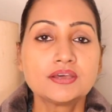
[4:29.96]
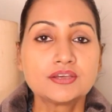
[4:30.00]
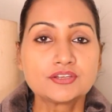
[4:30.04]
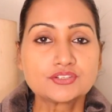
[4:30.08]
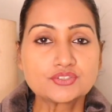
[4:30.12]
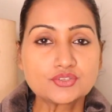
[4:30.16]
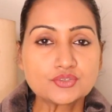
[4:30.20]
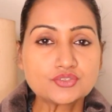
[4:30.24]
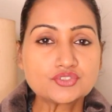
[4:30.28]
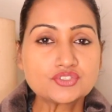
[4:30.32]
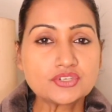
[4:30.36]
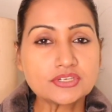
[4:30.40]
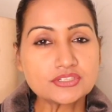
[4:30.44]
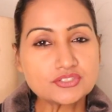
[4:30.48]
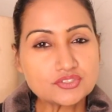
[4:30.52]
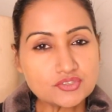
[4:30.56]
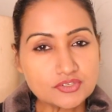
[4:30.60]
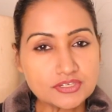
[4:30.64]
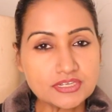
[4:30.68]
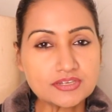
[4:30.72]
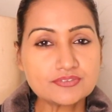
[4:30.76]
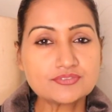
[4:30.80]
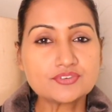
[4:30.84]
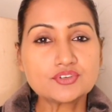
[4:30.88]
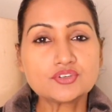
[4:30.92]
So just
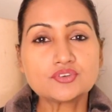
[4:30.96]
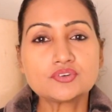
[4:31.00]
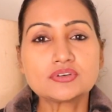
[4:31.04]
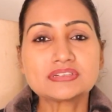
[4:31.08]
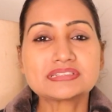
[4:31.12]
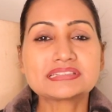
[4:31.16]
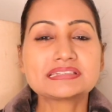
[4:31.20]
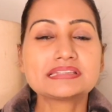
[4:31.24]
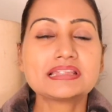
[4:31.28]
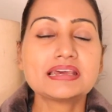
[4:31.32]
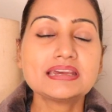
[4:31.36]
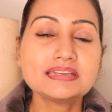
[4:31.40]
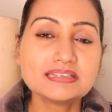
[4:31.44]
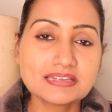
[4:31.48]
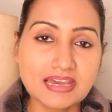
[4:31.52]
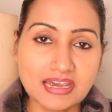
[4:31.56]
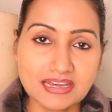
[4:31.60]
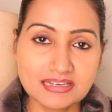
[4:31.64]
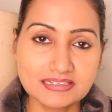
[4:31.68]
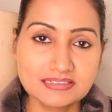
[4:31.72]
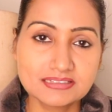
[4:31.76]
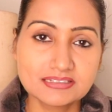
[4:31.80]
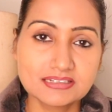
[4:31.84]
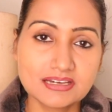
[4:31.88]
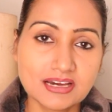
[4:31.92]
to give you a slight
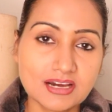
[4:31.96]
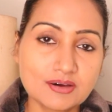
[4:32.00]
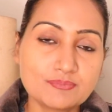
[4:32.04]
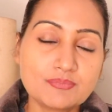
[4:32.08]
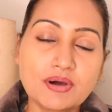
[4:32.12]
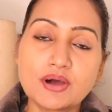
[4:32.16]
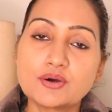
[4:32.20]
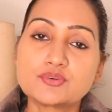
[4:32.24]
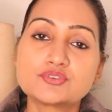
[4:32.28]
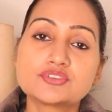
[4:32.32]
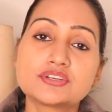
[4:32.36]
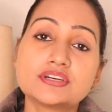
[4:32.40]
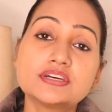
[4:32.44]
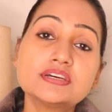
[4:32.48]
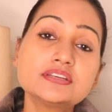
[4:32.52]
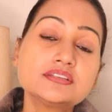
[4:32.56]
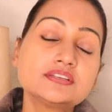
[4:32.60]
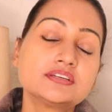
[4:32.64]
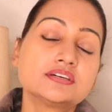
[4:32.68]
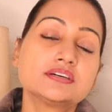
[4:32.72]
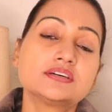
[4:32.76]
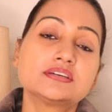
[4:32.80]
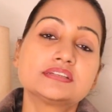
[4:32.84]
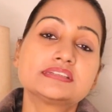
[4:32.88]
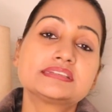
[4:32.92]
idea about
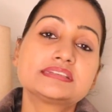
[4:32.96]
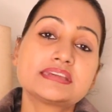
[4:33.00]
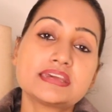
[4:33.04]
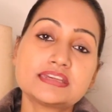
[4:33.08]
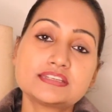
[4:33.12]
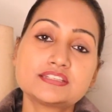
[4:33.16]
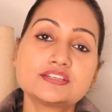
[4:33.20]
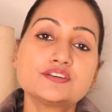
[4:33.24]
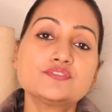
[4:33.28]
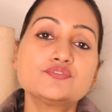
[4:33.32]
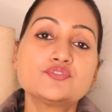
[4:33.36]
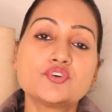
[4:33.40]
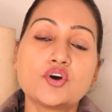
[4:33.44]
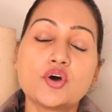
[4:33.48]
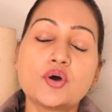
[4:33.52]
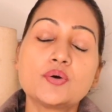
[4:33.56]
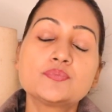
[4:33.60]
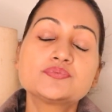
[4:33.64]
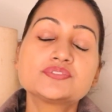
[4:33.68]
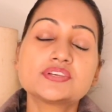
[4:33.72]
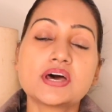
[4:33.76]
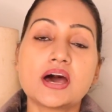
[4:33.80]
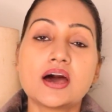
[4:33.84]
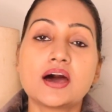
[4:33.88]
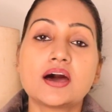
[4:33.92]
it, stative
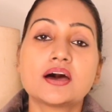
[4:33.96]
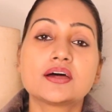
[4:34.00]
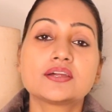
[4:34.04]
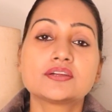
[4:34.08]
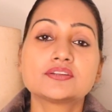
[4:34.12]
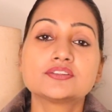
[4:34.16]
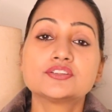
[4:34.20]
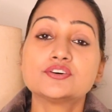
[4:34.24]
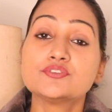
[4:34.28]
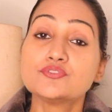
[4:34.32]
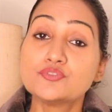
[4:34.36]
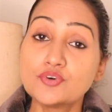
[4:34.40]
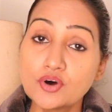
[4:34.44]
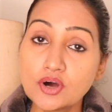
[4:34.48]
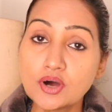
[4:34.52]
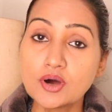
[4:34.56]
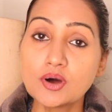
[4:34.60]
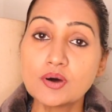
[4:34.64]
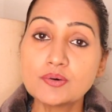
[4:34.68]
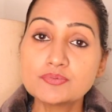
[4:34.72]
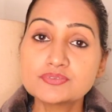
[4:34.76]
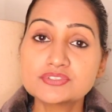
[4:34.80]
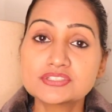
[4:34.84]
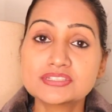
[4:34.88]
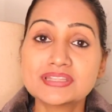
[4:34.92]
verbs are the
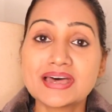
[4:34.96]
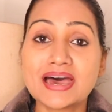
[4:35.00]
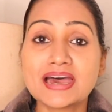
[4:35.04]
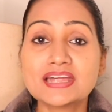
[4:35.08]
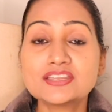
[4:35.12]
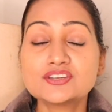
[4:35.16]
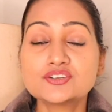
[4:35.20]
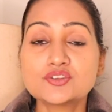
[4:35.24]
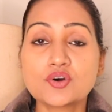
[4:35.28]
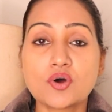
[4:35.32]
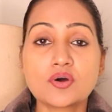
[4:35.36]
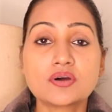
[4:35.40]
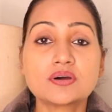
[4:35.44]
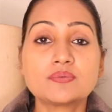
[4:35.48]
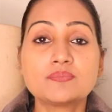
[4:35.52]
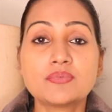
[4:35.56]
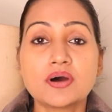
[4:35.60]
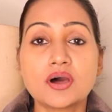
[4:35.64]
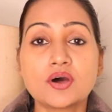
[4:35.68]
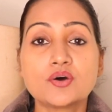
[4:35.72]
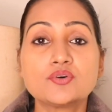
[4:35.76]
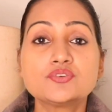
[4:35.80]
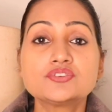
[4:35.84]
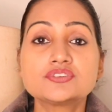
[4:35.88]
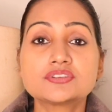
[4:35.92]
verbs that talk
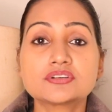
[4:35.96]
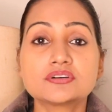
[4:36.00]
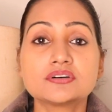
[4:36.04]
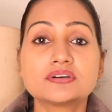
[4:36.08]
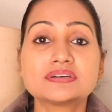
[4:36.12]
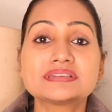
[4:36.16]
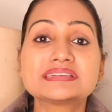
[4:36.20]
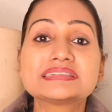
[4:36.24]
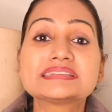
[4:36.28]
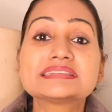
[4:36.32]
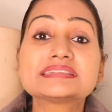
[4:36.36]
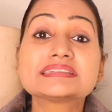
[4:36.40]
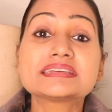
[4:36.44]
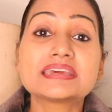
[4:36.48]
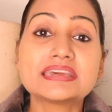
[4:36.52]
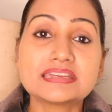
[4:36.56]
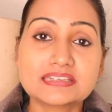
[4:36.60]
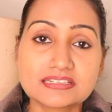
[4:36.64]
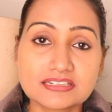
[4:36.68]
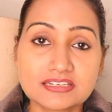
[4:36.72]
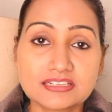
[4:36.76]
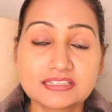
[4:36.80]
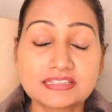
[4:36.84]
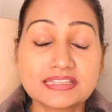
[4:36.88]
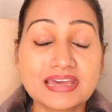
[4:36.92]
about a
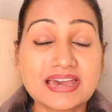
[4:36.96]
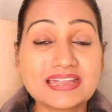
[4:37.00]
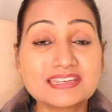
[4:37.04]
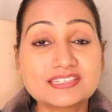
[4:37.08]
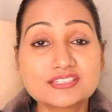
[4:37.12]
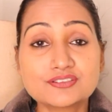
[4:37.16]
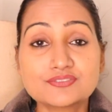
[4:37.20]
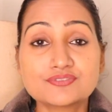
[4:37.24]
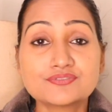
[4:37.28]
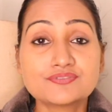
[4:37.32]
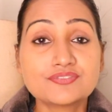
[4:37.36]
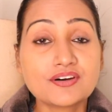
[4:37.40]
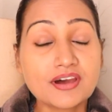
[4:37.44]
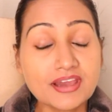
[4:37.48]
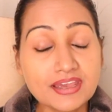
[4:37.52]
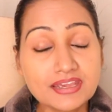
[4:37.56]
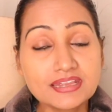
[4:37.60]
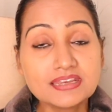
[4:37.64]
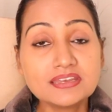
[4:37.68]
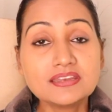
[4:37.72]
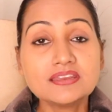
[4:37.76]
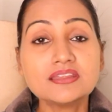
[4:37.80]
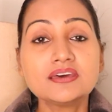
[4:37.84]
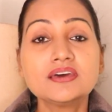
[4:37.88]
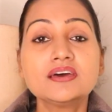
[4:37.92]
state, that
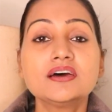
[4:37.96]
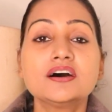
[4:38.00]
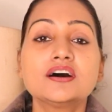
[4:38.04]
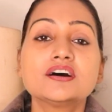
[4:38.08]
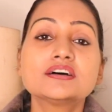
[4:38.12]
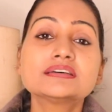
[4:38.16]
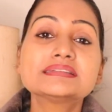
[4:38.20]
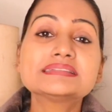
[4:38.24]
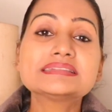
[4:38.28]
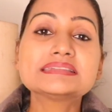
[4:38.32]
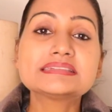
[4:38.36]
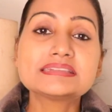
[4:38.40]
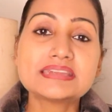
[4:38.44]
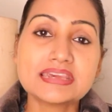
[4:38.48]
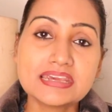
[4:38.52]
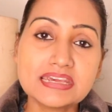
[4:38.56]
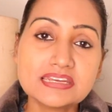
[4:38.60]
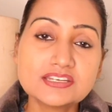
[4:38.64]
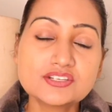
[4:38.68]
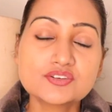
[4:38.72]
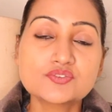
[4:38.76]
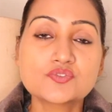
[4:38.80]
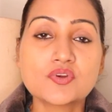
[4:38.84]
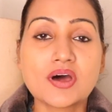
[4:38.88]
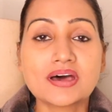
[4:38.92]
define a
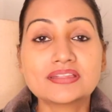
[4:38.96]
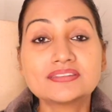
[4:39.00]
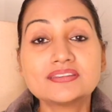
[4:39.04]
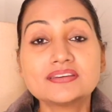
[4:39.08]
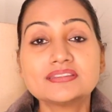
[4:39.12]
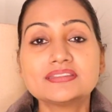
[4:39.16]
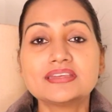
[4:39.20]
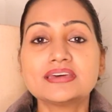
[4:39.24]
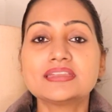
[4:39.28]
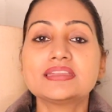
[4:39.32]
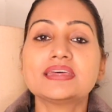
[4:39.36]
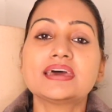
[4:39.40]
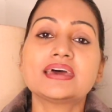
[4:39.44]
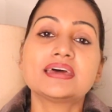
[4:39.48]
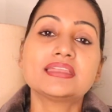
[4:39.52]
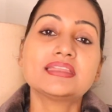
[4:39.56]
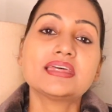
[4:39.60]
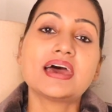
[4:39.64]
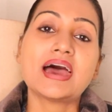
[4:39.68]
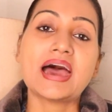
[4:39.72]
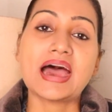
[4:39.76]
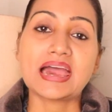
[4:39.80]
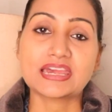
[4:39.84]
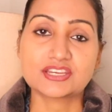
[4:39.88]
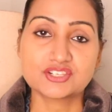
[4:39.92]
state rather than
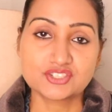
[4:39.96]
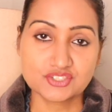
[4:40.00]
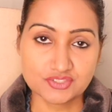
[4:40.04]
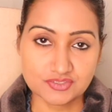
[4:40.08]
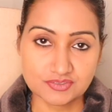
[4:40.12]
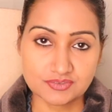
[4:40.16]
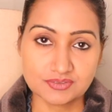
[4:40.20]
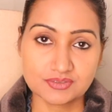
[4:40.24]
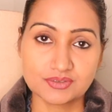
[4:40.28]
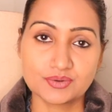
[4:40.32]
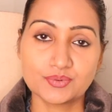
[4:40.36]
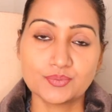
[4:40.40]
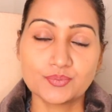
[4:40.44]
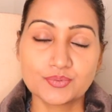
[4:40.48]
an action.